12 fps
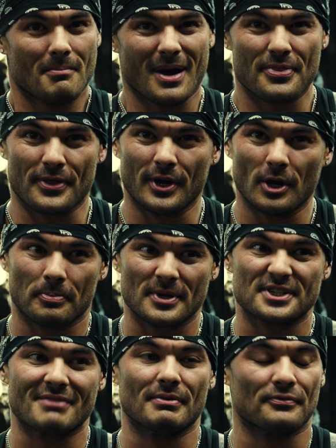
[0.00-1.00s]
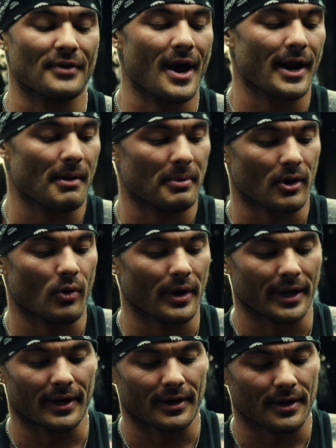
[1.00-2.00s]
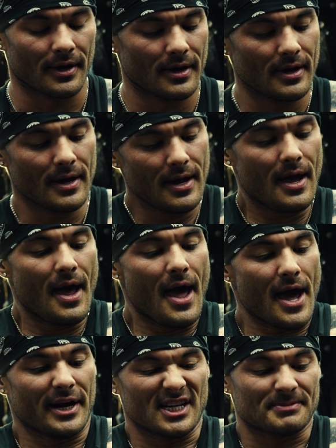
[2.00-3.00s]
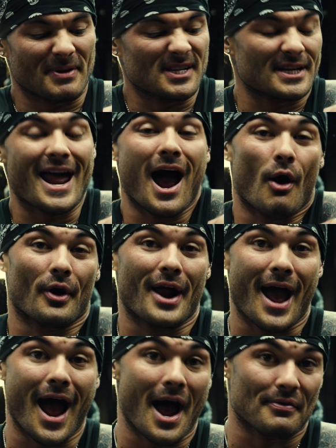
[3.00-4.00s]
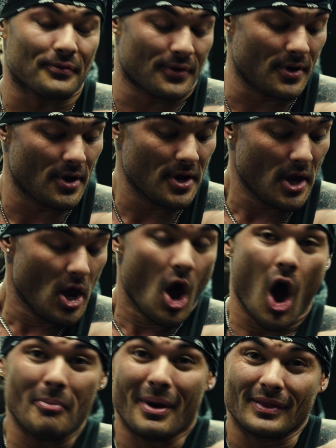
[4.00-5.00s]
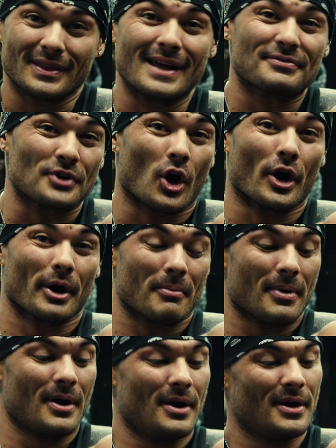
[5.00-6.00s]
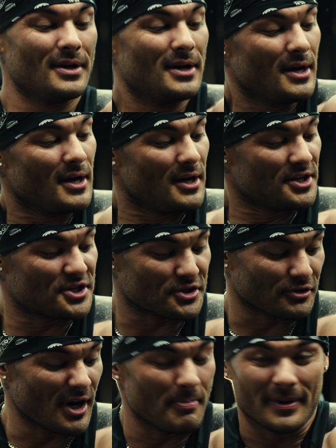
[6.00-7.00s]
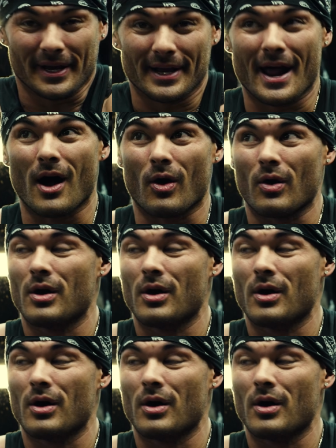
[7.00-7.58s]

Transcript: My therapist, every Friday I've been going in and he spends an hour and a half on my left arm, scraping it out.